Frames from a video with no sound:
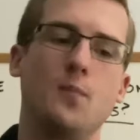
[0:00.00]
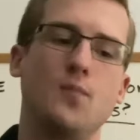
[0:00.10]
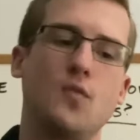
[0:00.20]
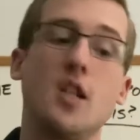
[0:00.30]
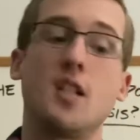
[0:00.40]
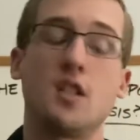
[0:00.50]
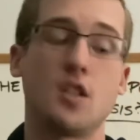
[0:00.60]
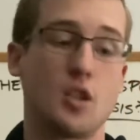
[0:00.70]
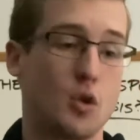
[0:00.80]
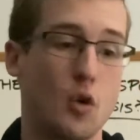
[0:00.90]
So this is
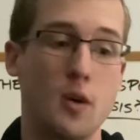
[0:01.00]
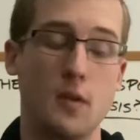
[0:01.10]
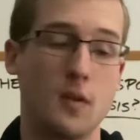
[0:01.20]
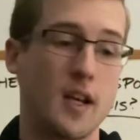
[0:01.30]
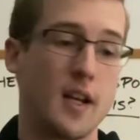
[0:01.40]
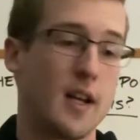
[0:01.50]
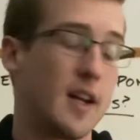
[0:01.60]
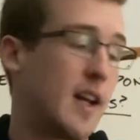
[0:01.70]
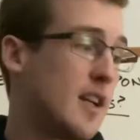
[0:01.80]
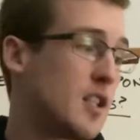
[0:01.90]
the story,
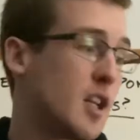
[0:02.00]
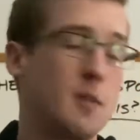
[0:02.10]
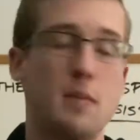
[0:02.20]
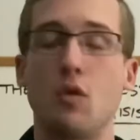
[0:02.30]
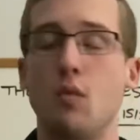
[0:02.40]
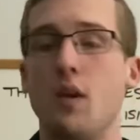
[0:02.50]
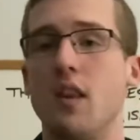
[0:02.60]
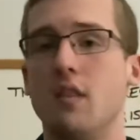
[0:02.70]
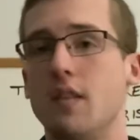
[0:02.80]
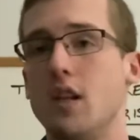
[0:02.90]
and it's going to be with one of
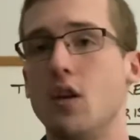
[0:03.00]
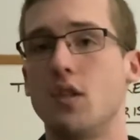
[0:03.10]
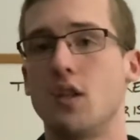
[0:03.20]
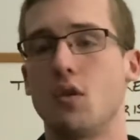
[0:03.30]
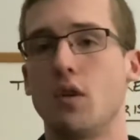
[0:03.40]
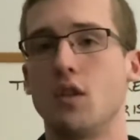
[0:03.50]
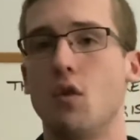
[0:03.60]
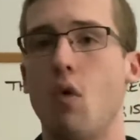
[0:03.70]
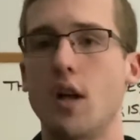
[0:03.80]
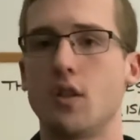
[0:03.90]
the videos that you're going to
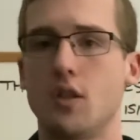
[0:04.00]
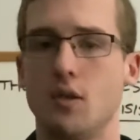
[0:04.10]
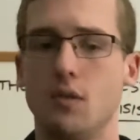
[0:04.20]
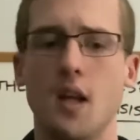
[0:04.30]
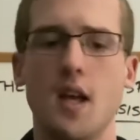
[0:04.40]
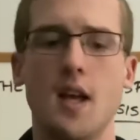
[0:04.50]
watch soon,